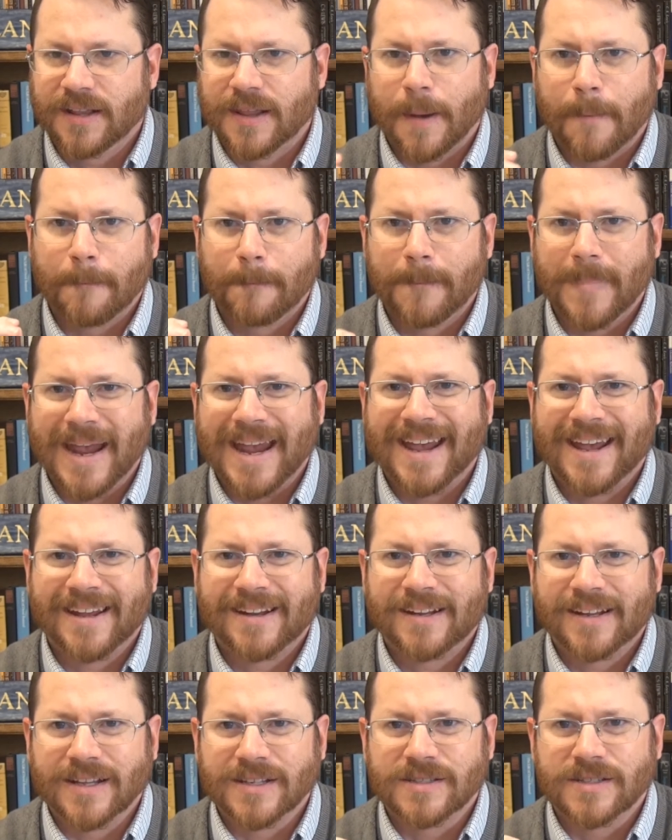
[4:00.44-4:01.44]
that
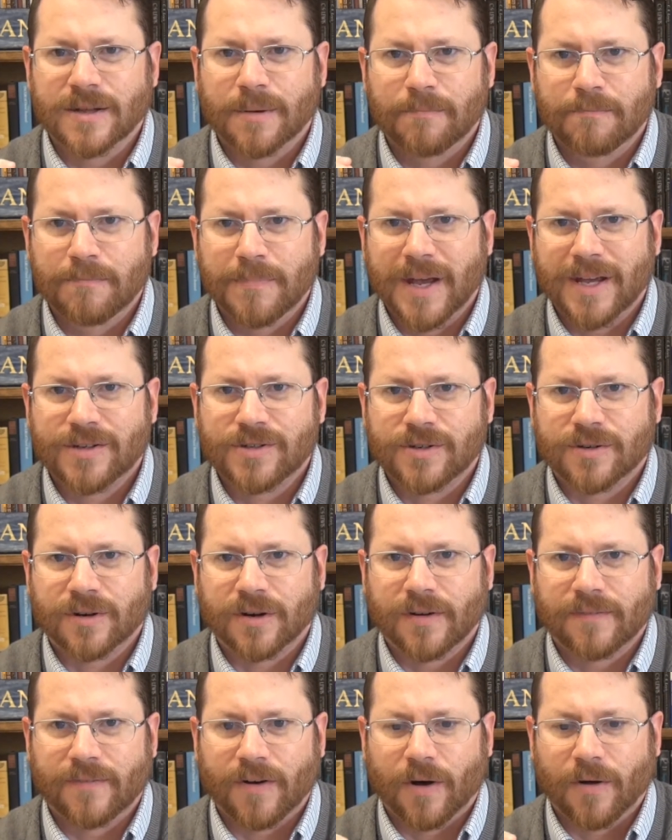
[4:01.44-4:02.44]
man is the measure
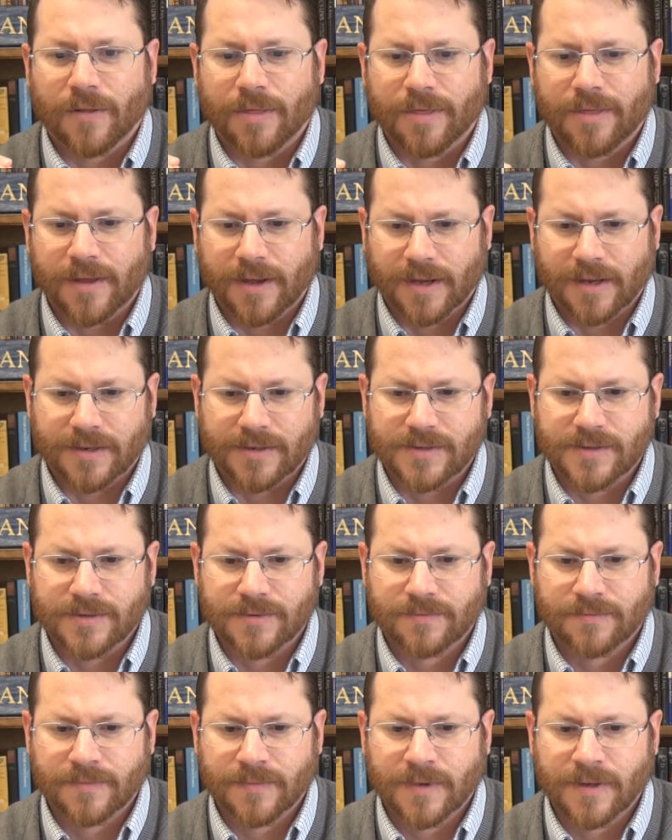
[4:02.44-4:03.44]
of all things.
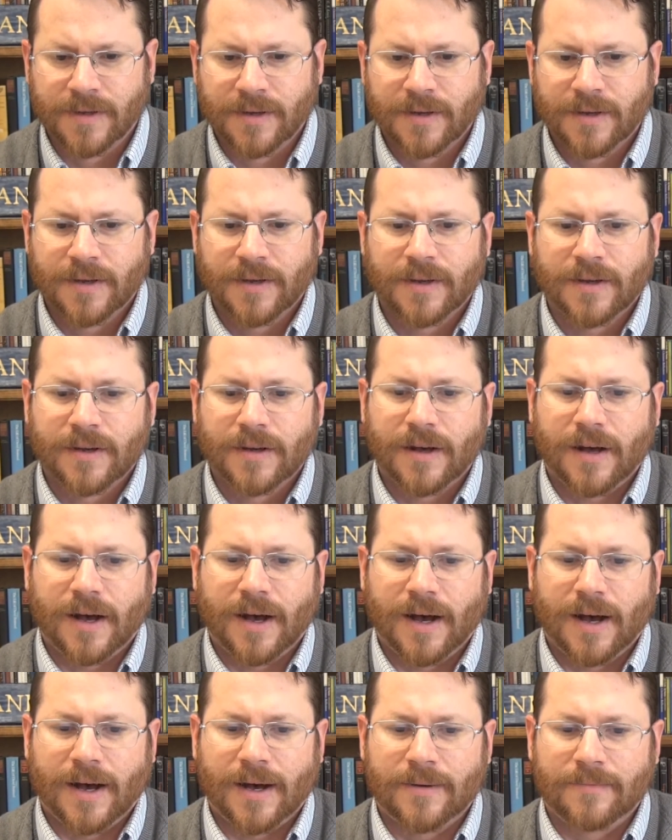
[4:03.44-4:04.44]

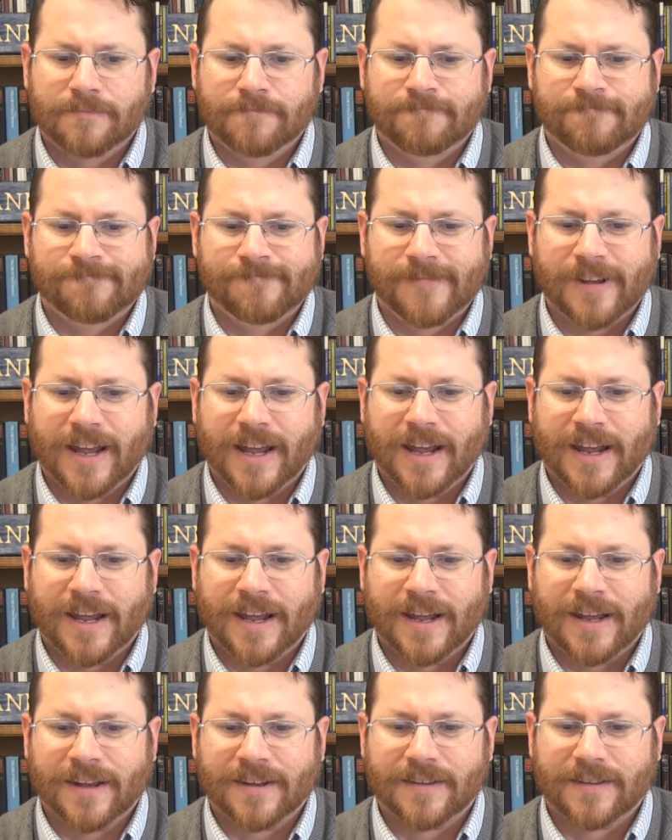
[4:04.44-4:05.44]
And
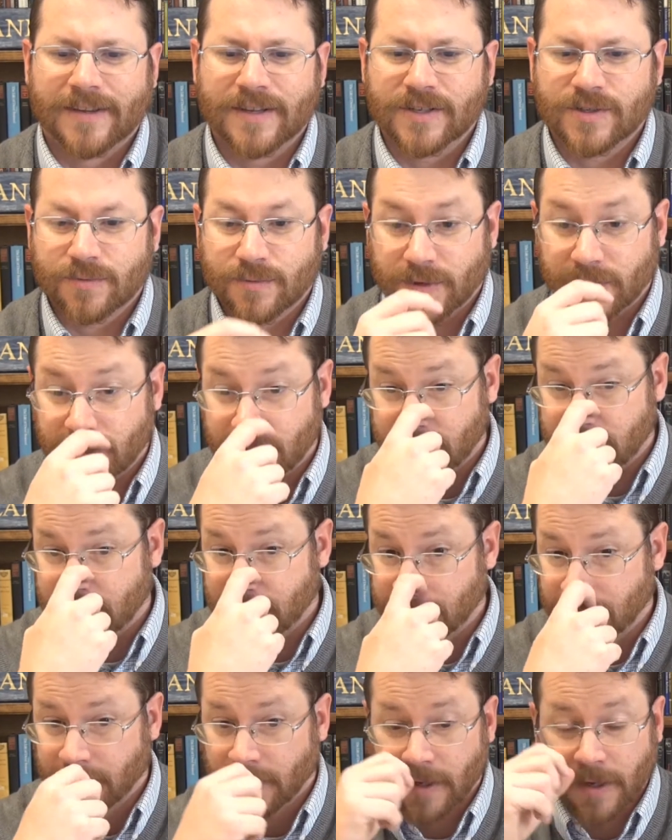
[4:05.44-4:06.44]
this
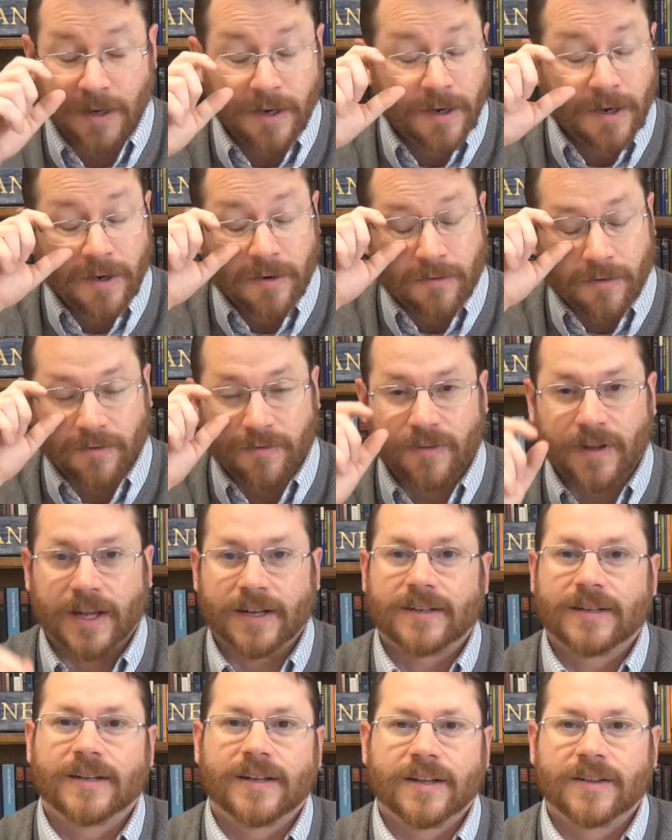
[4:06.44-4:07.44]
was
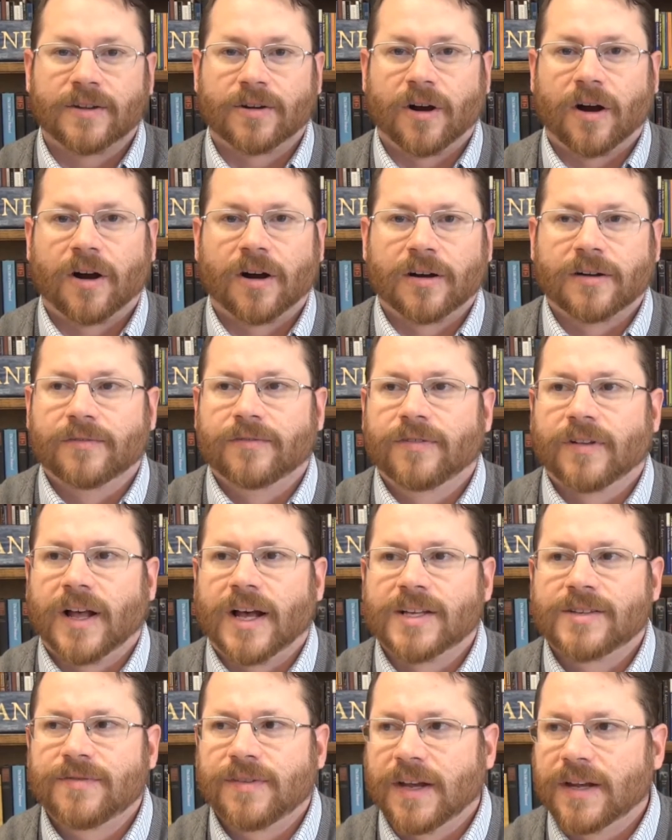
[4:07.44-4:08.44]
reflected in their art and
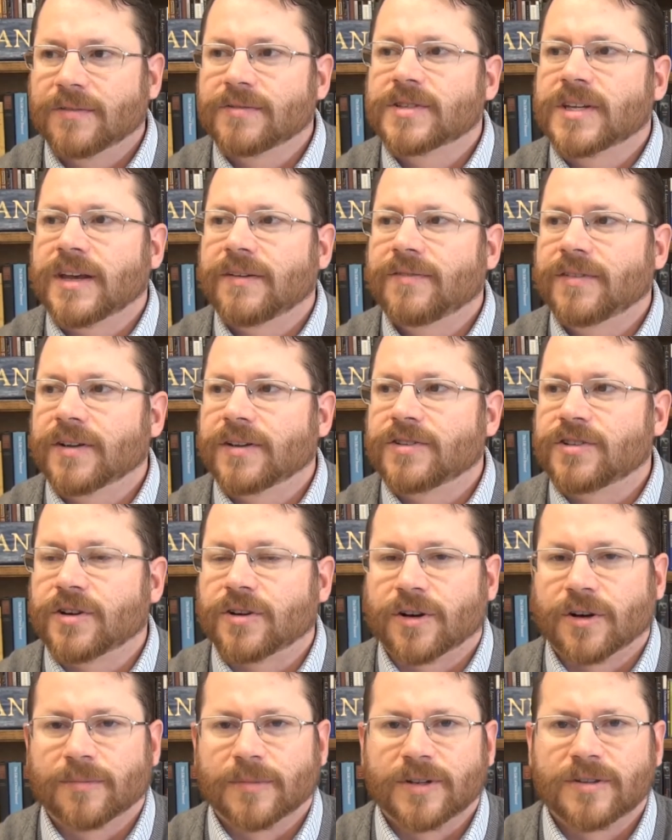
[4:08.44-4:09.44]
philosophy, and it was given a
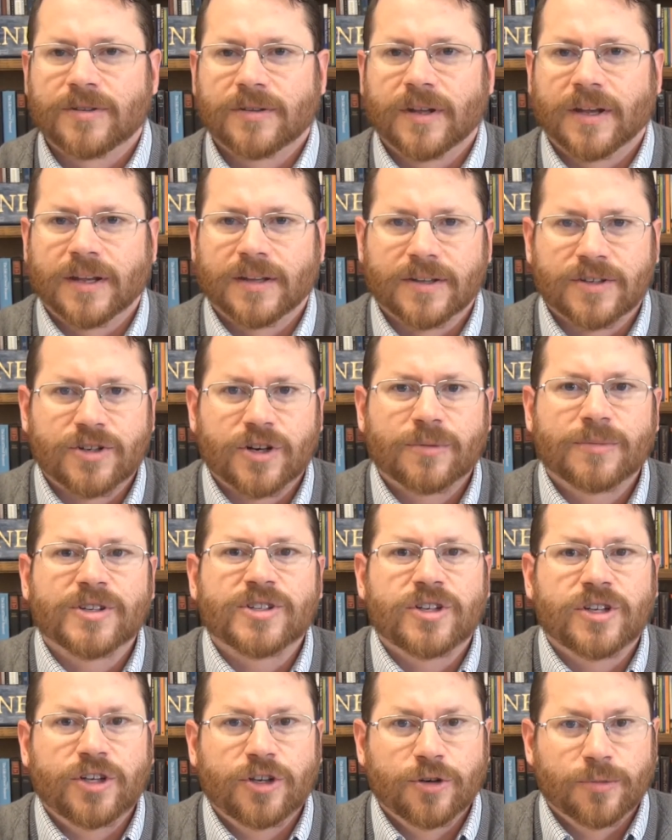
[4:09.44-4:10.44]
term, and the term is
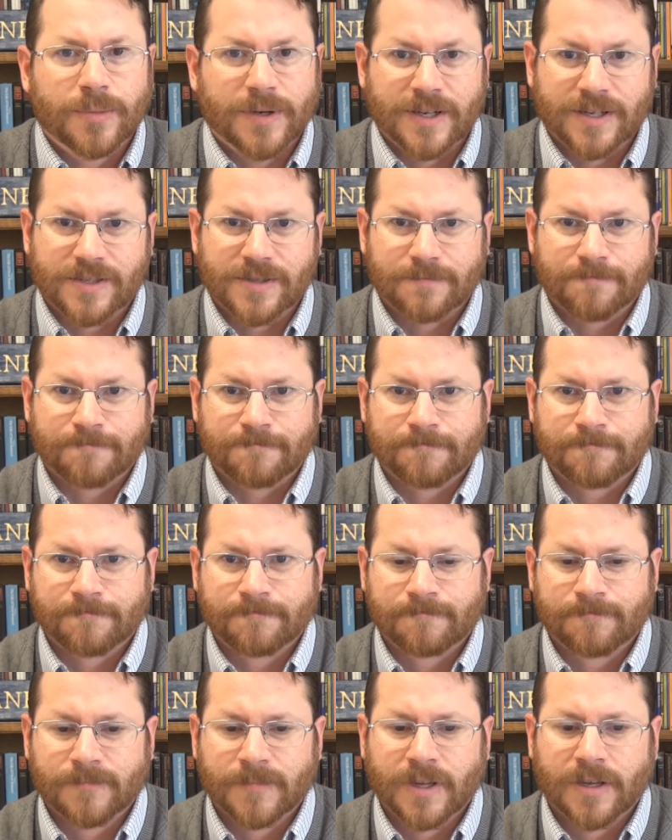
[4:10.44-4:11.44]
humanism.
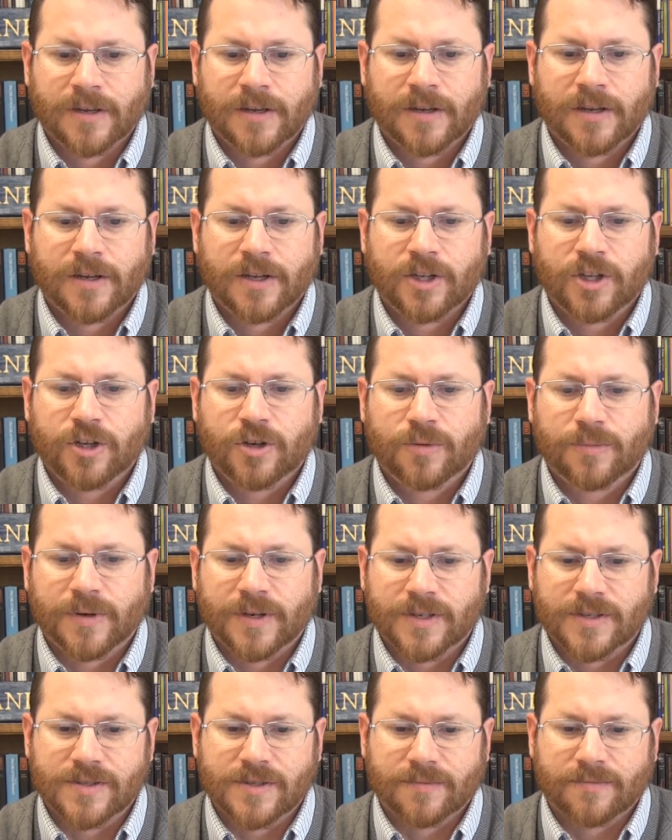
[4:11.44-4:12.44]

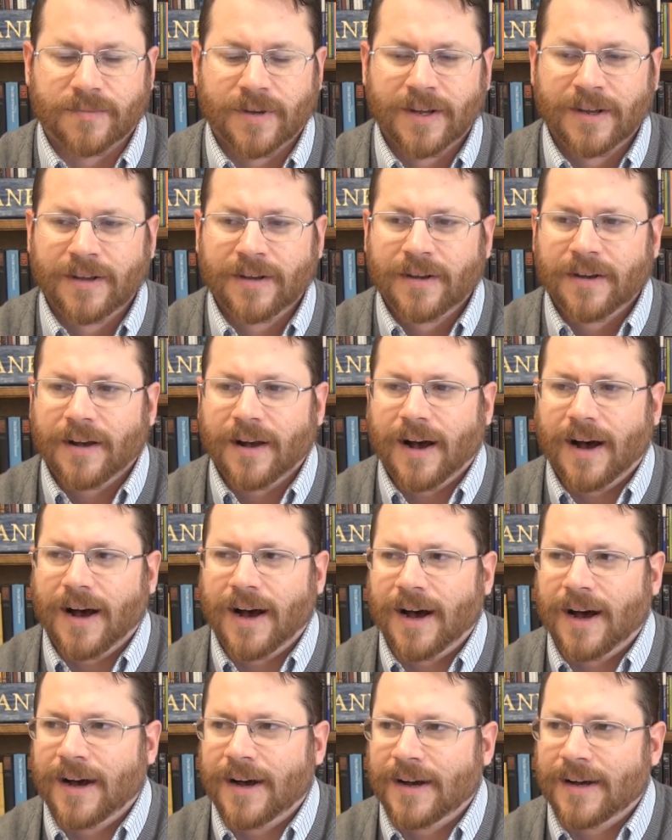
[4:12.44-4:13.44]
Humanism.
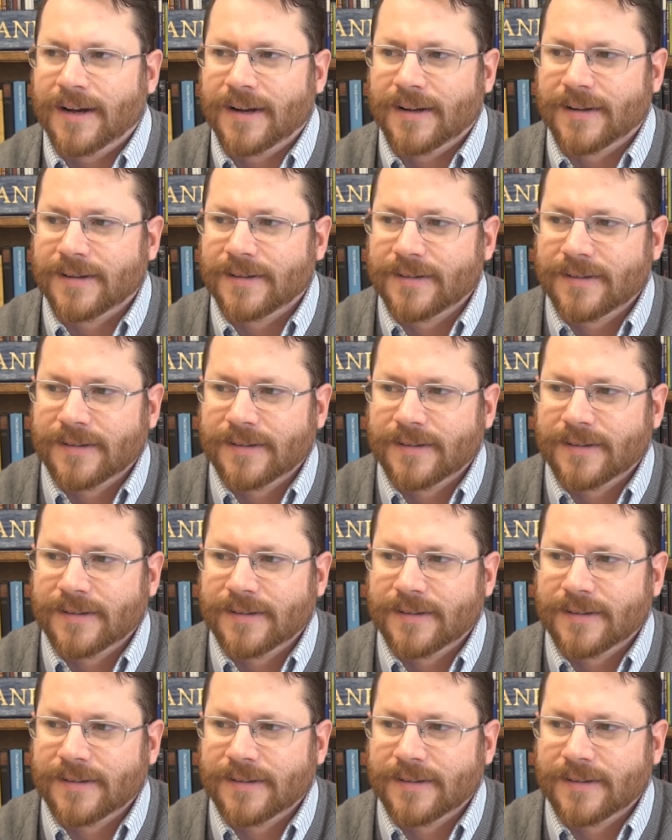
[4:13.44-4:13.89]
The